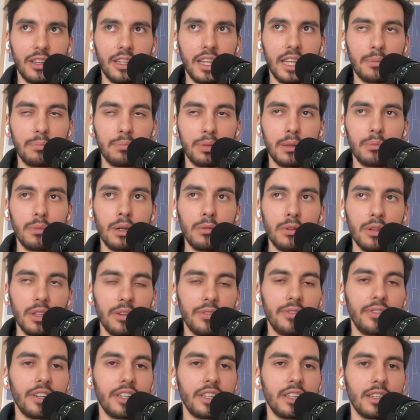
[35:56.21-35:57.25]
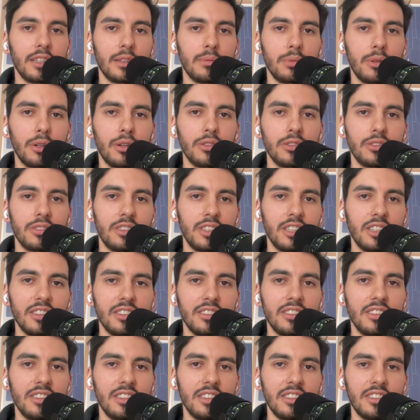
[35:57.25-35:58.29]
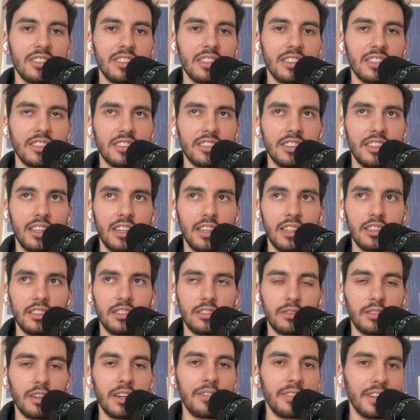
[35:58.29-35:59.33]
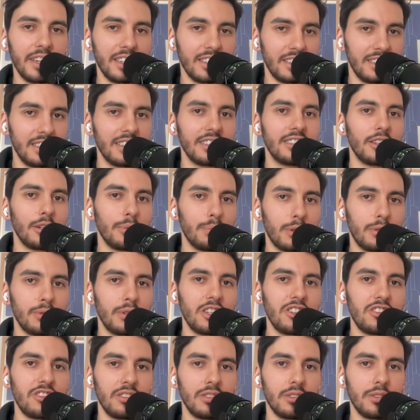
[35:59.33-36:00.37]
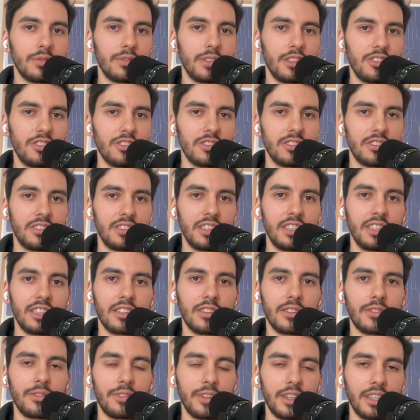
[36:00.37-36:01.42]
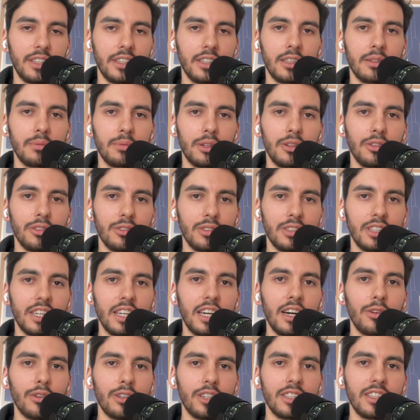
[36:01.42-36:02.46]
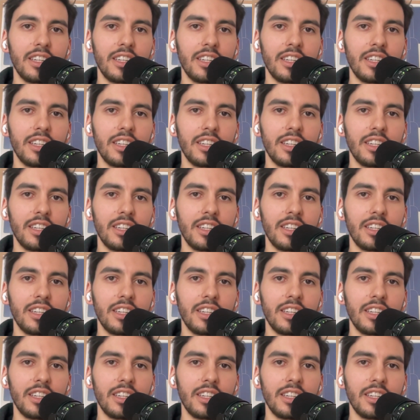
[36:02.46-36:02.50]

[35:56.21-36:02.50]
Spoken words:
primarily thinking about DLTs as driving this operational efficiency and thinking about, okay, how can